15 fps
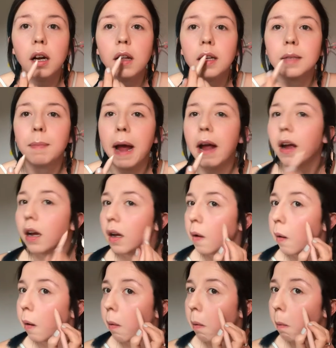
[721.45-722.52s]
oh, that's better.
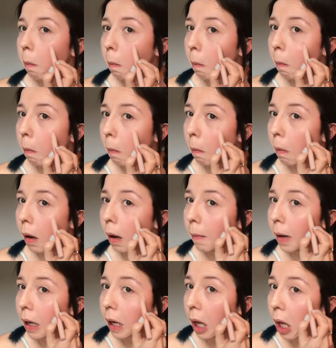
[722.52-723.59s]
I
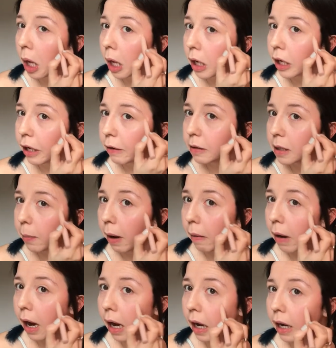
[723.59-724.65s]
might use the brow
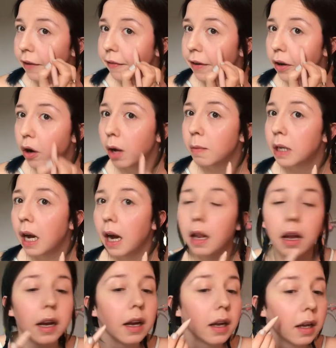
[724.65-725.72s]
highlighter for the normal
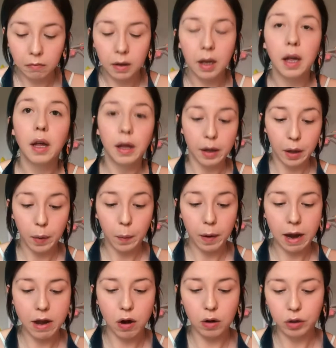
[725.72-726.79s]
highlighter.
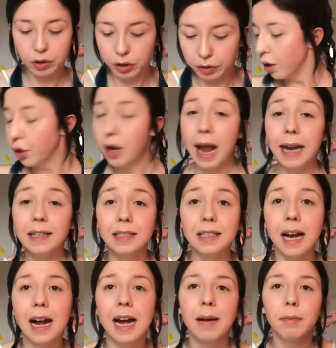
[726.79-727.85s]
Why not? So
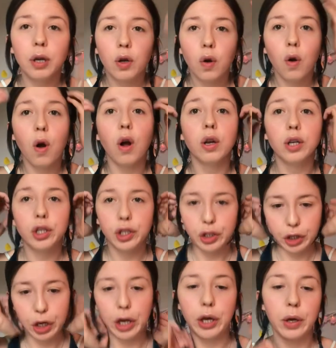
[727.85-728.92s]
next, I'm gonna go on
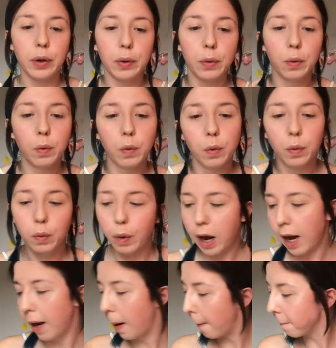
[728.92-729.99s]

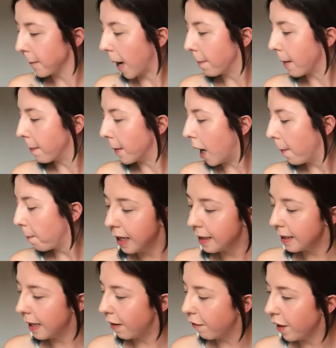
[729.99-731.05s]
to, is
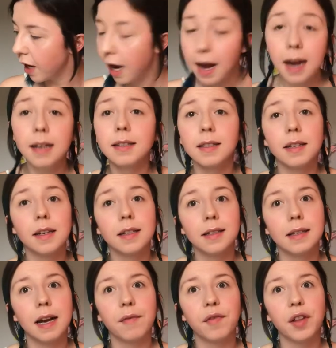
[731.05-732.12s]
it time for the eyes?
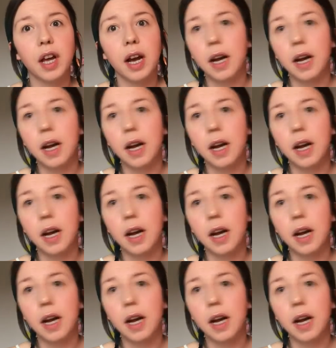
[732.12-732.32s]
It's time for the